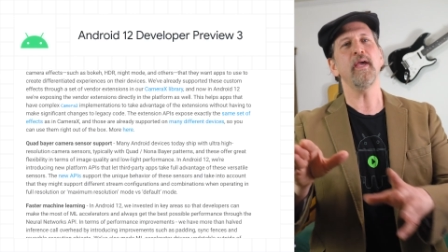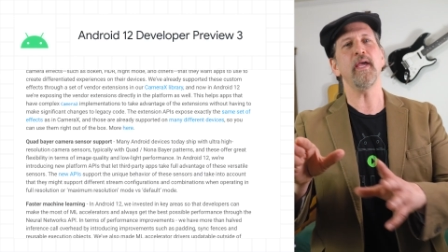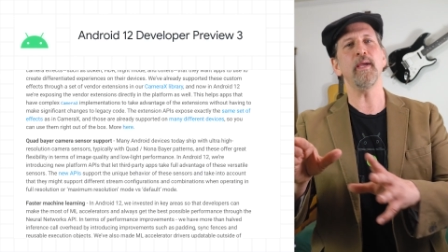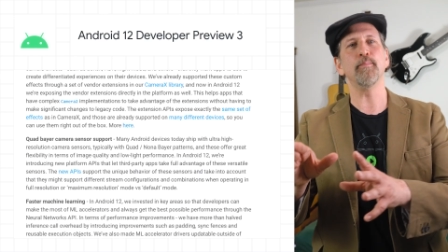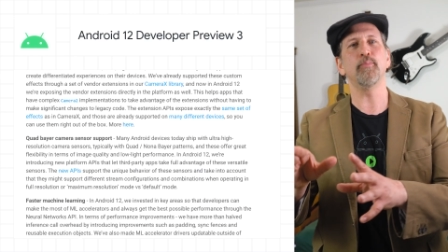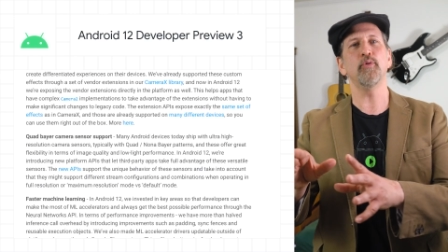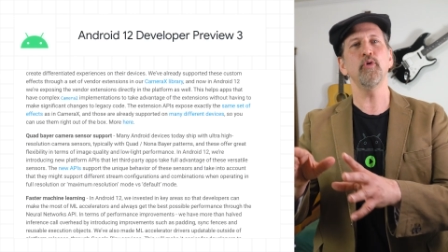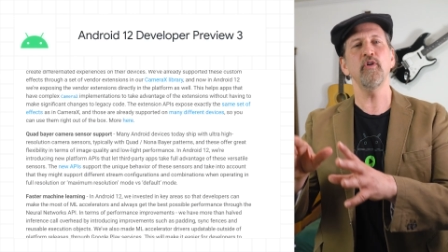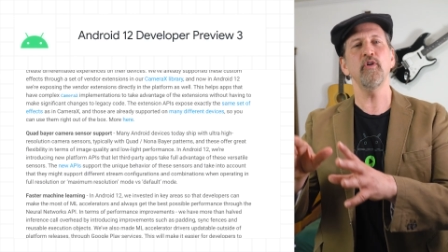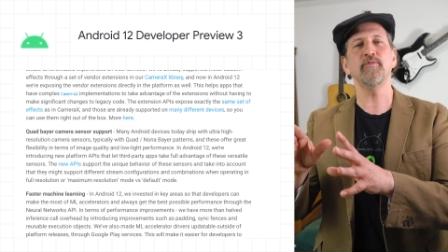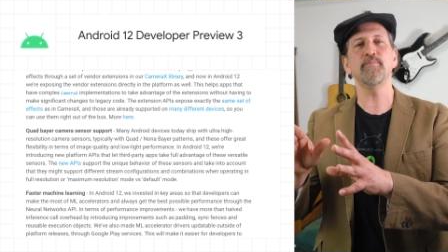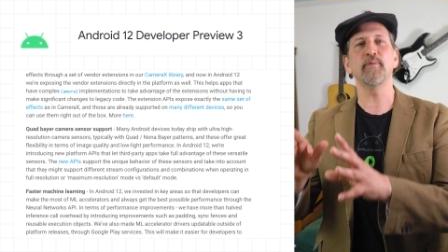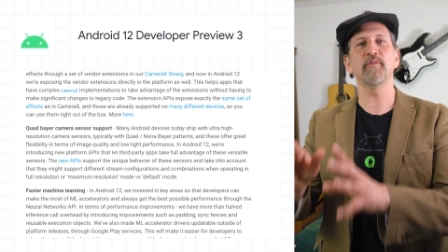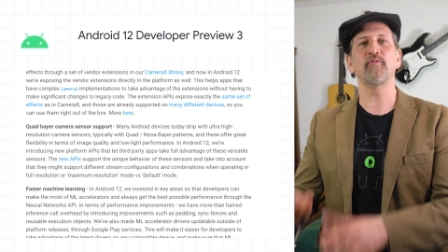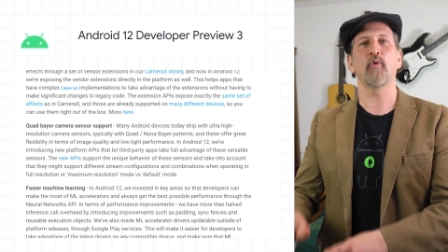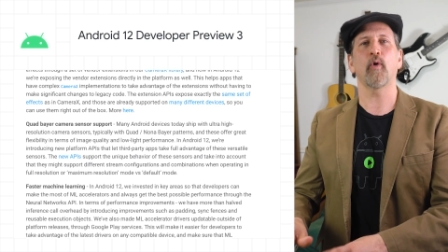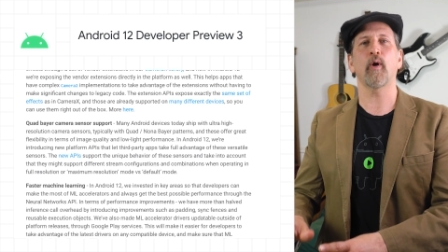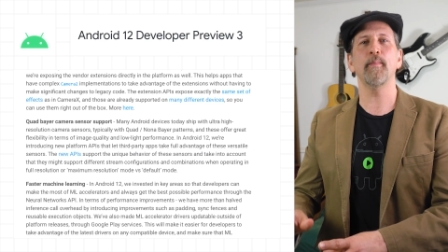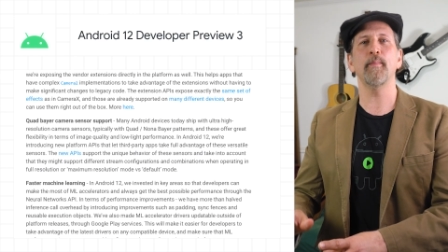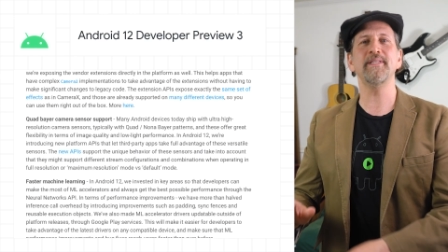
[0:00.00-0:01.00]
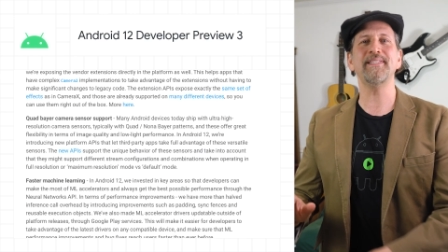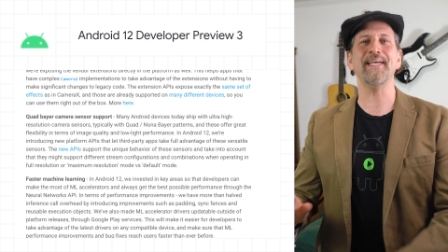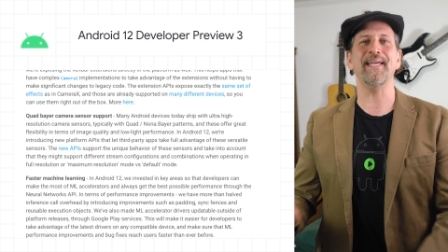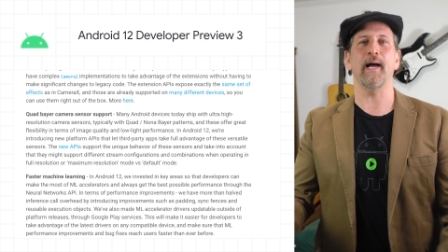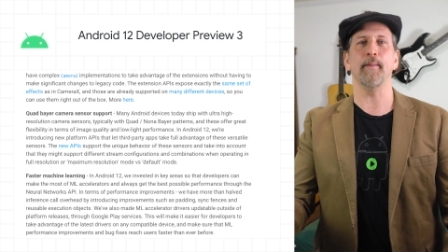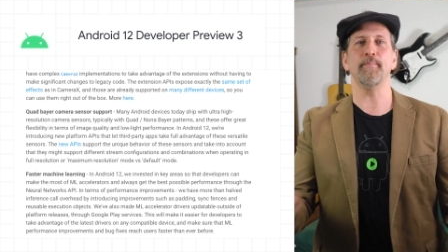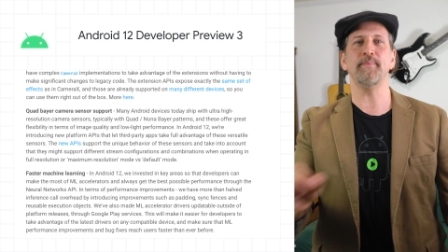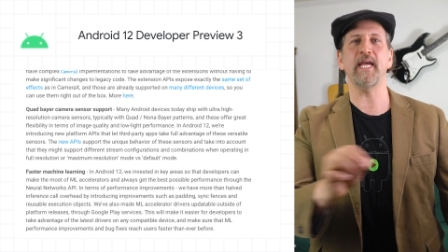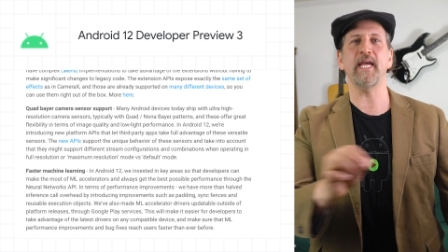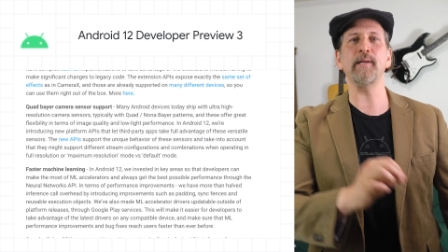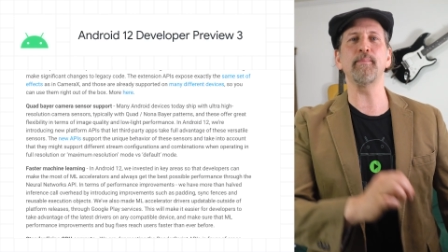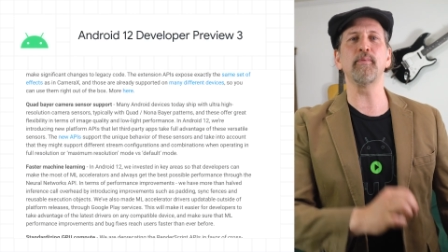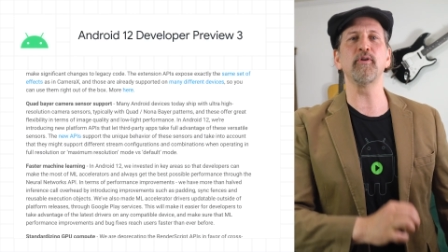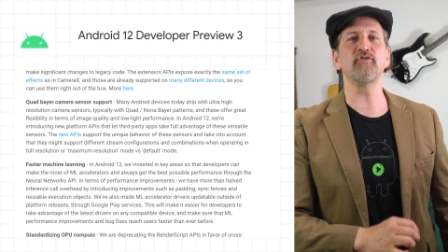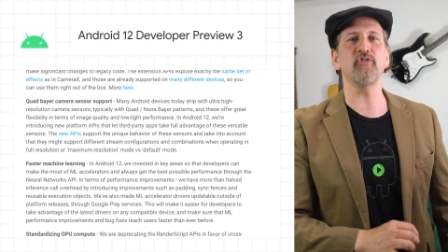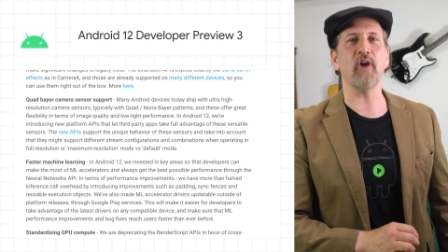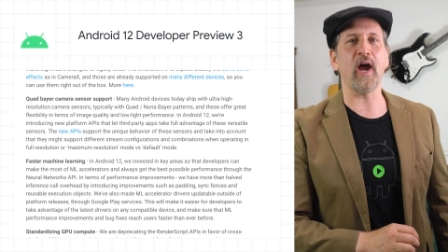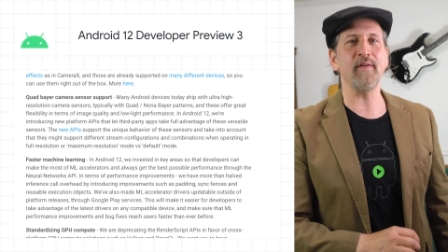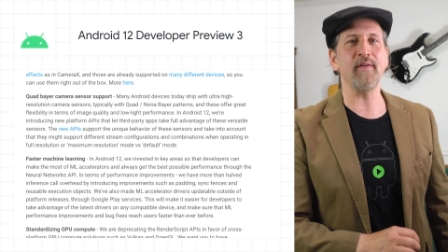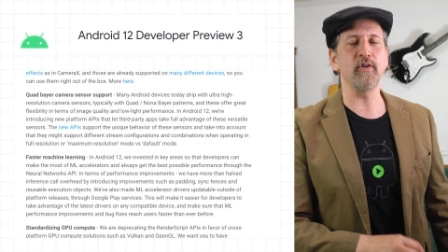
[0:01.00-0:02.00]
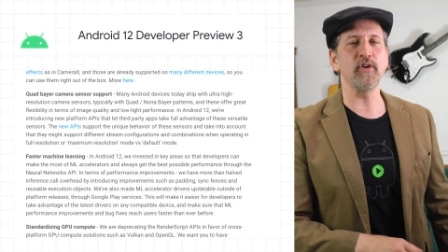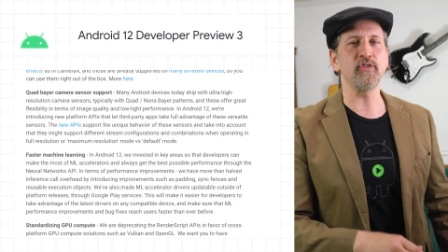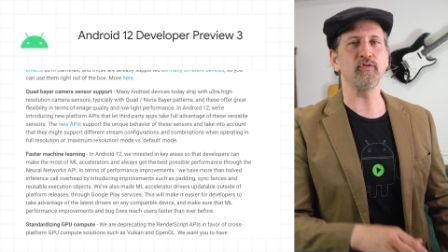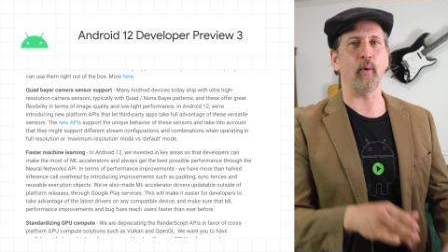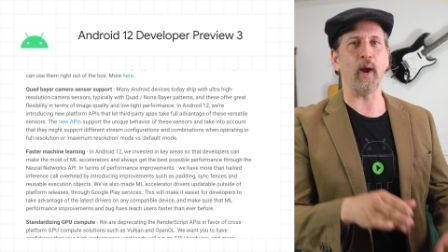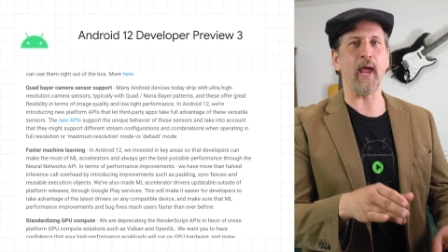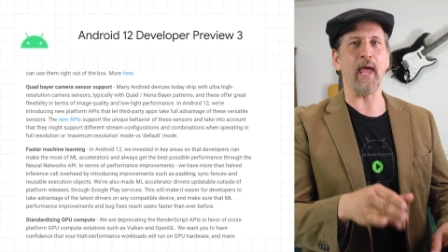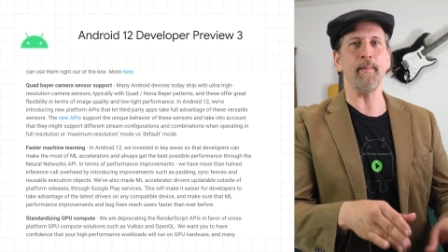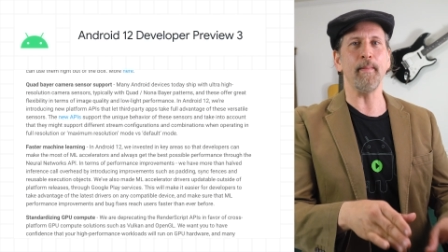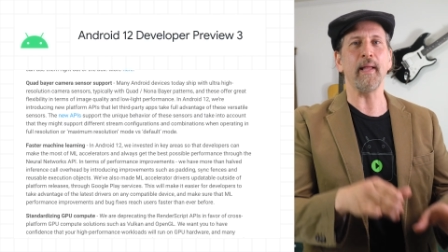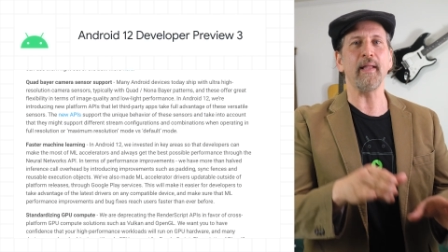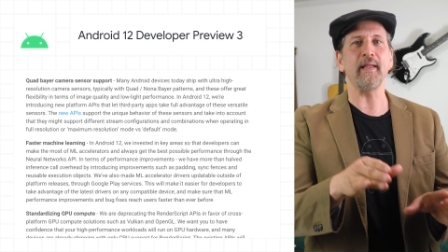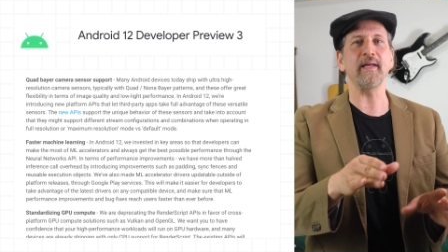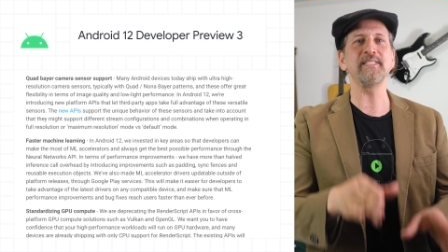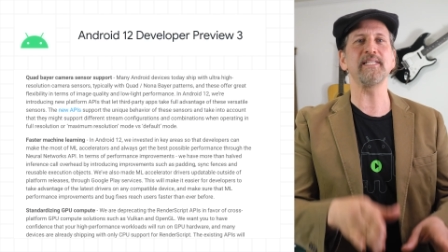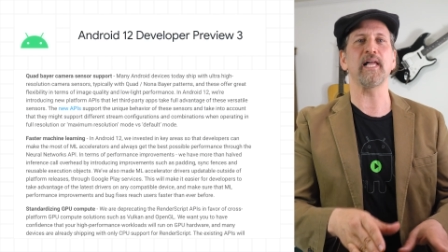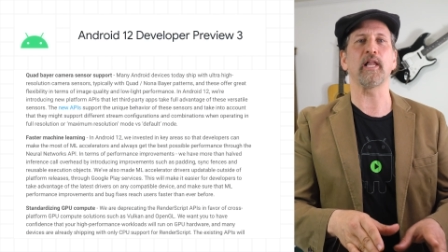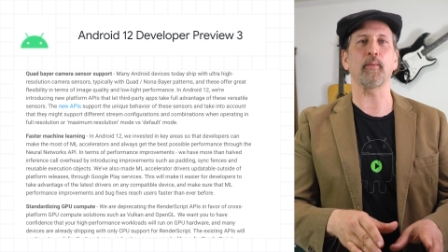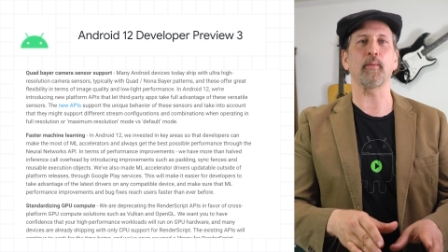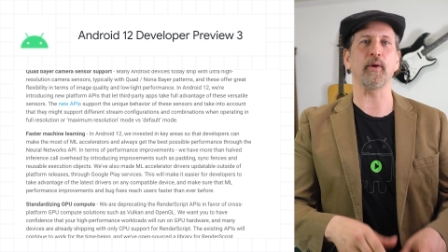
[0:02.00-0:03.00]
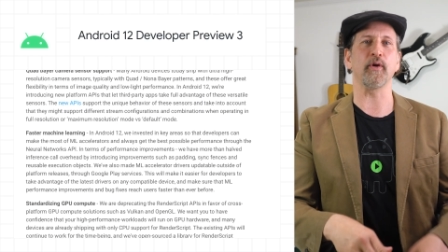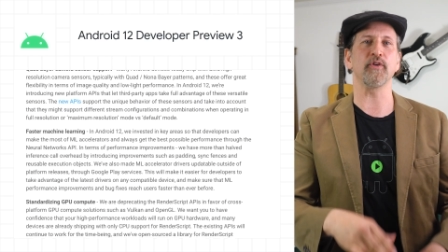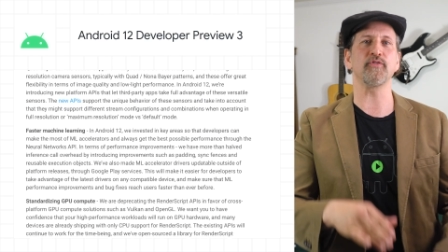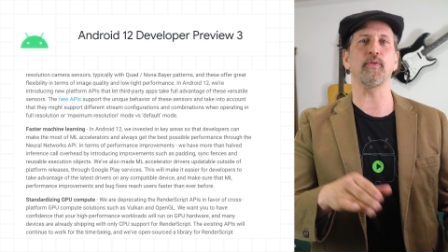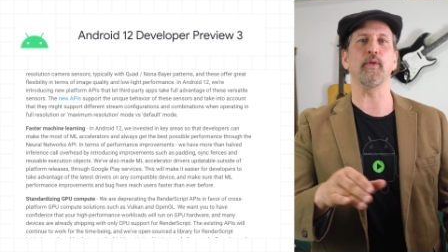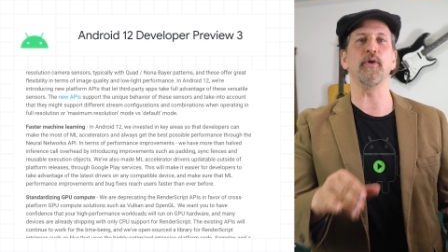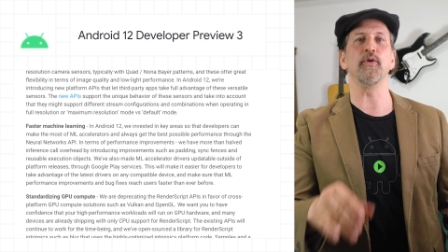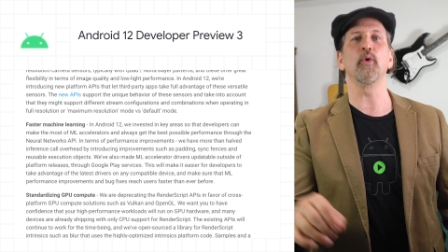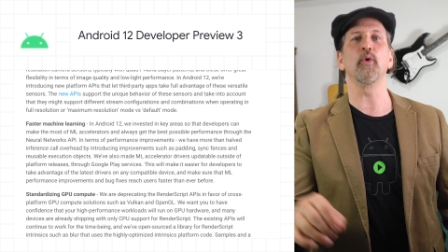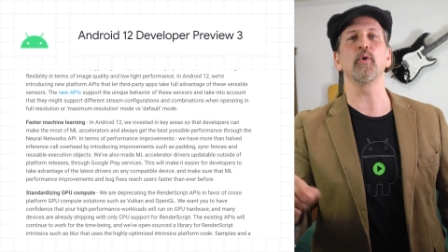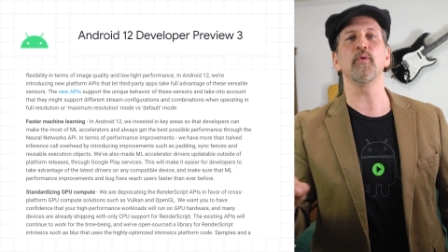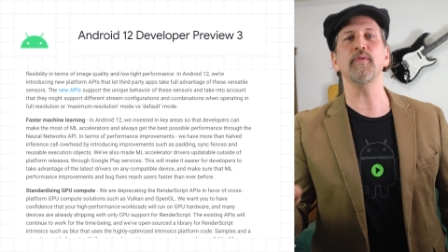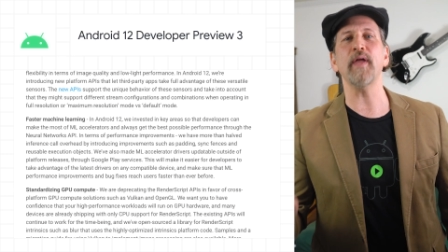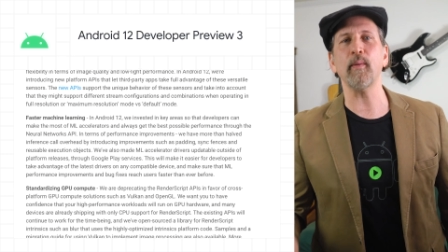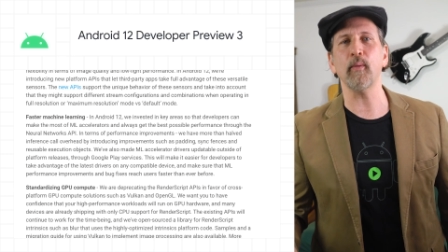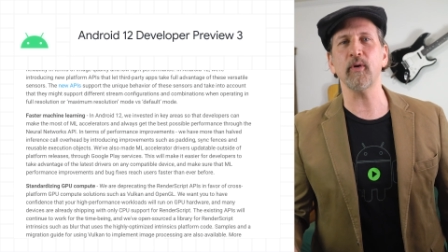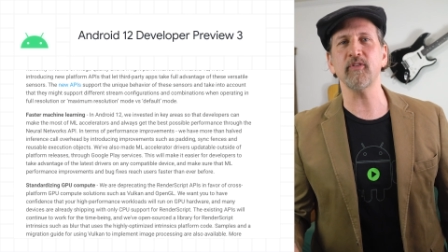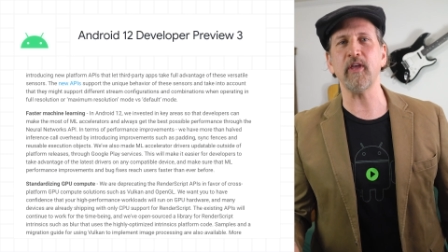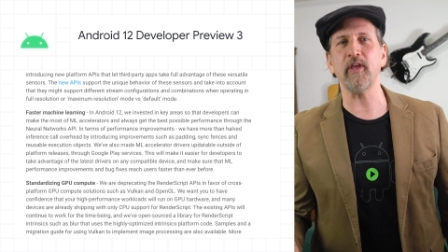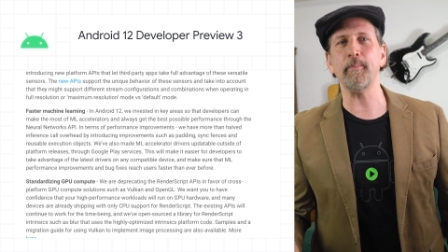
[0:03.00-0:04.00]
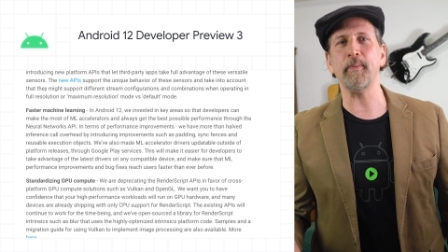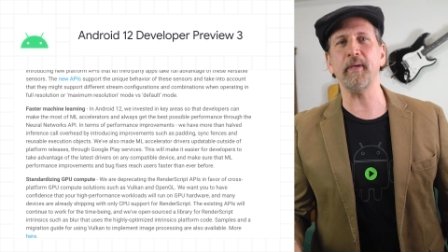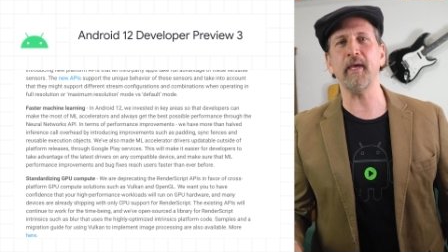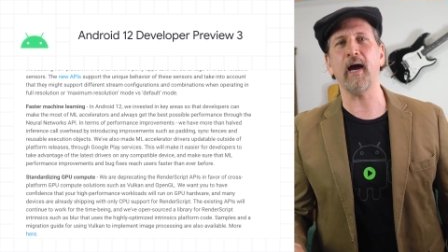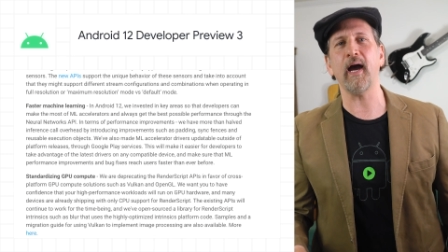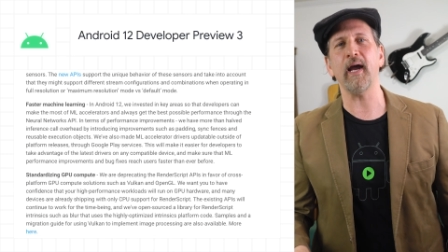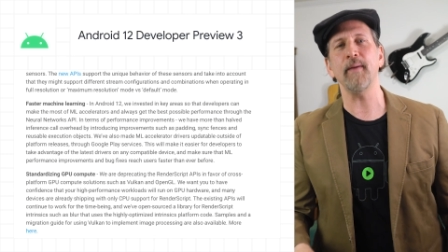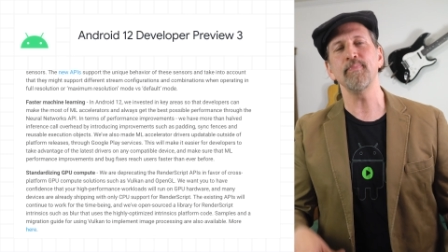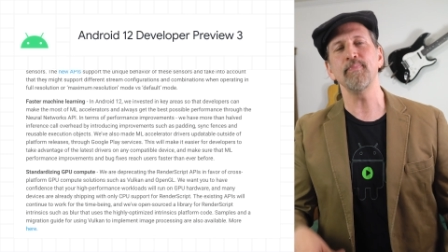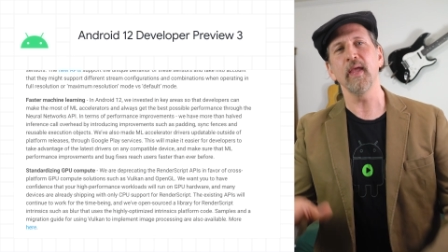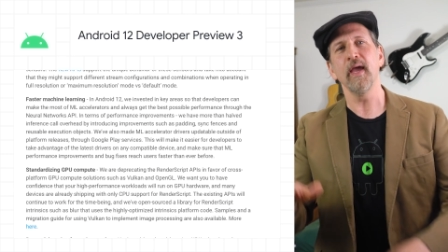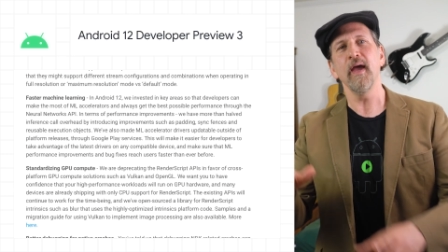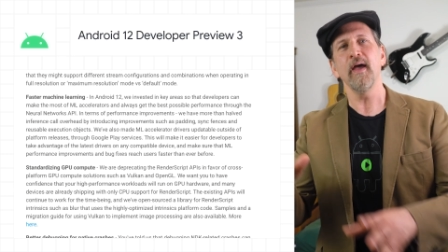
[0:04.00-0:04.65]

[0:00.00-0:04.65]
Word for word: improved performance and updatable drivers for M L accelerators for the Neural Networks A P I,